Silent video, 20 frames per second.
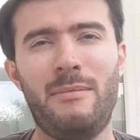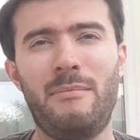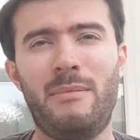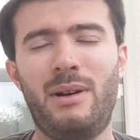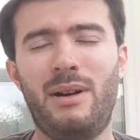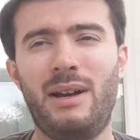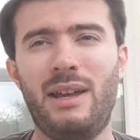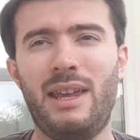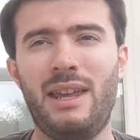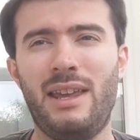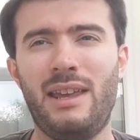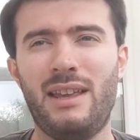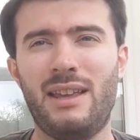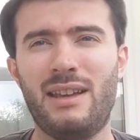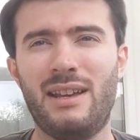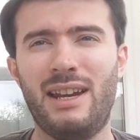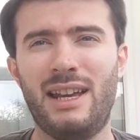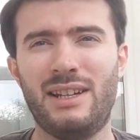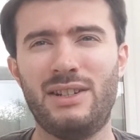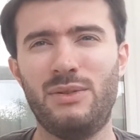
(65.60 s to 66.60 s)
My
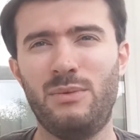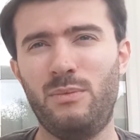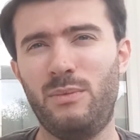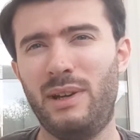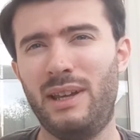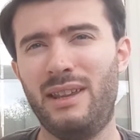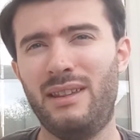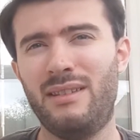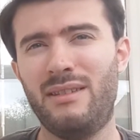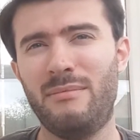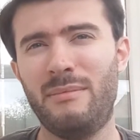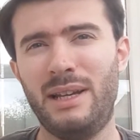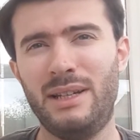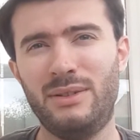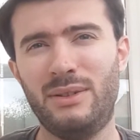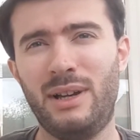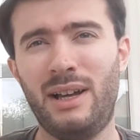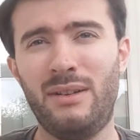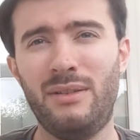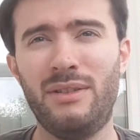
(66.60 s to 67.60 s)
connection with
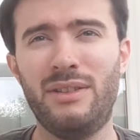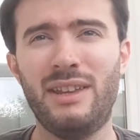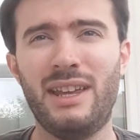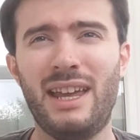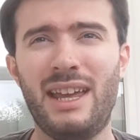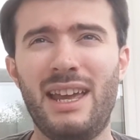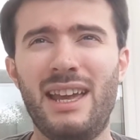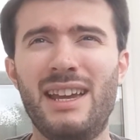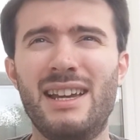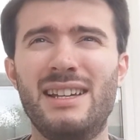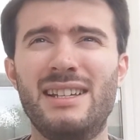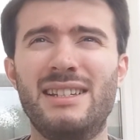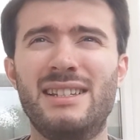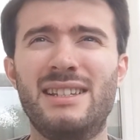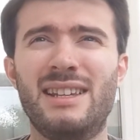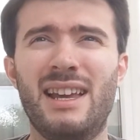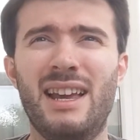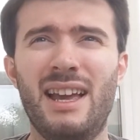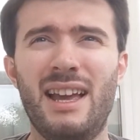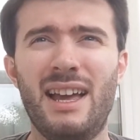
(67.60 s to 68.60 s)
mental health
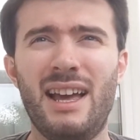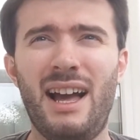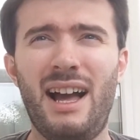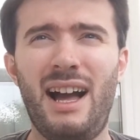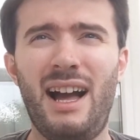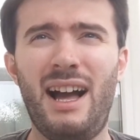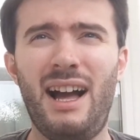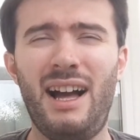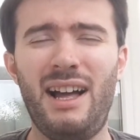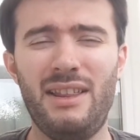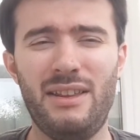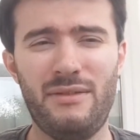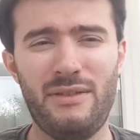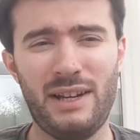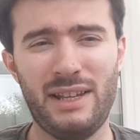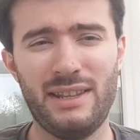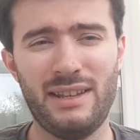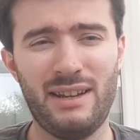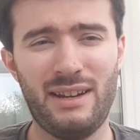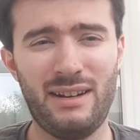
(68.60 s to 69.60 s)
is the
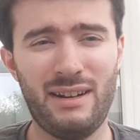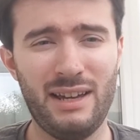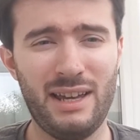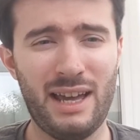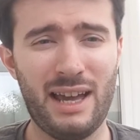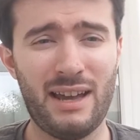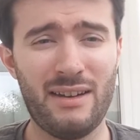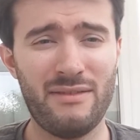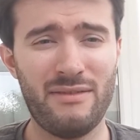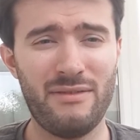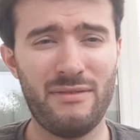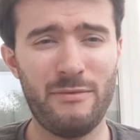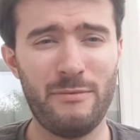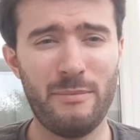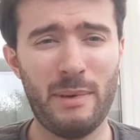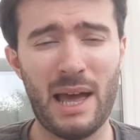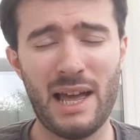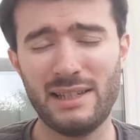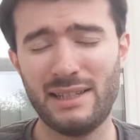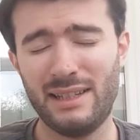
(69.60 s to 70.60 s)
fact that I have
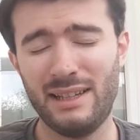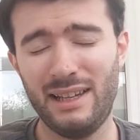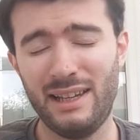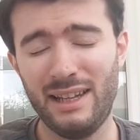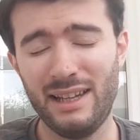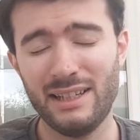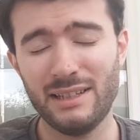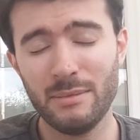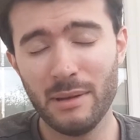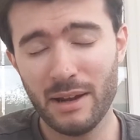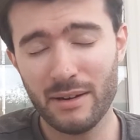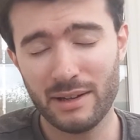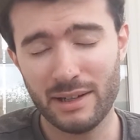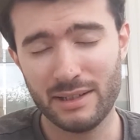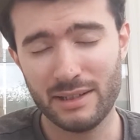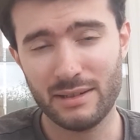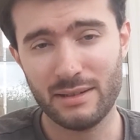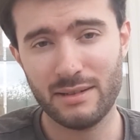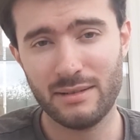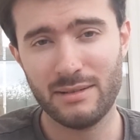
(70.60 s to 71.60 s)
personally
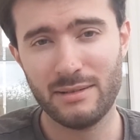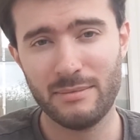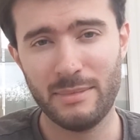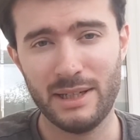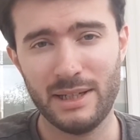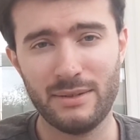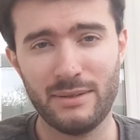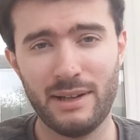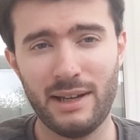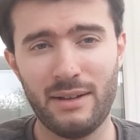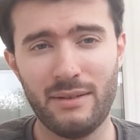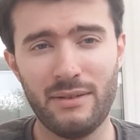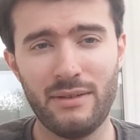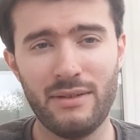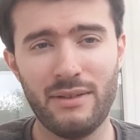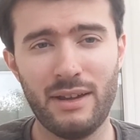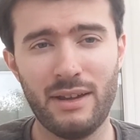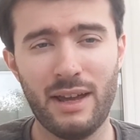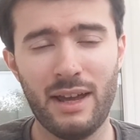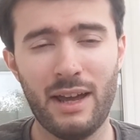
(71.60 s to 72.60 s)
experienced mental
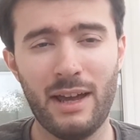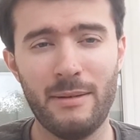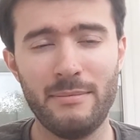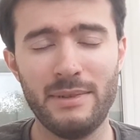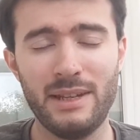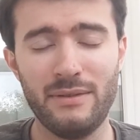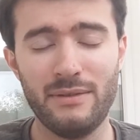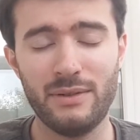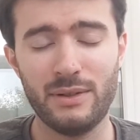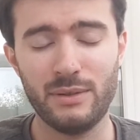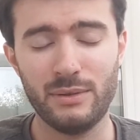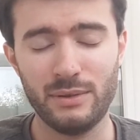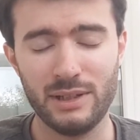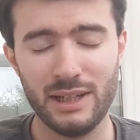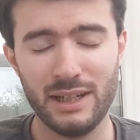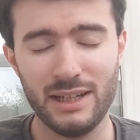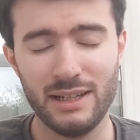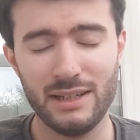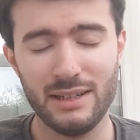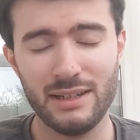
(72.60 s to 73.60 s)
health
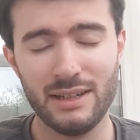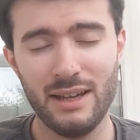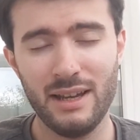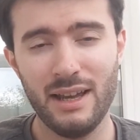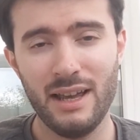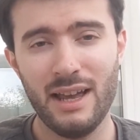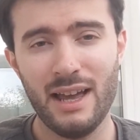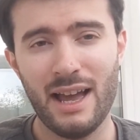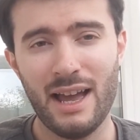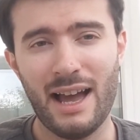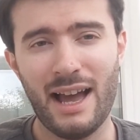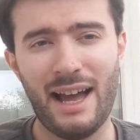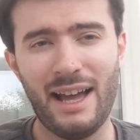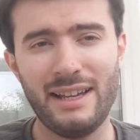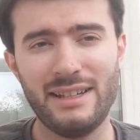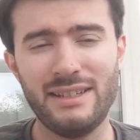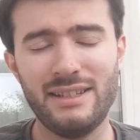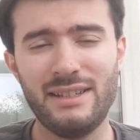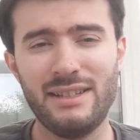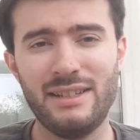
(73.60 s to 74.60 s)
difficulties,
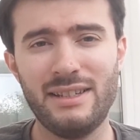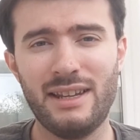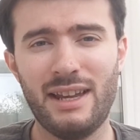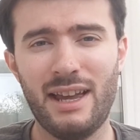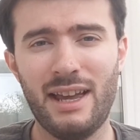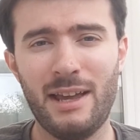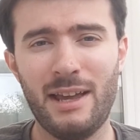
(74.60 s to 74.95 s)
and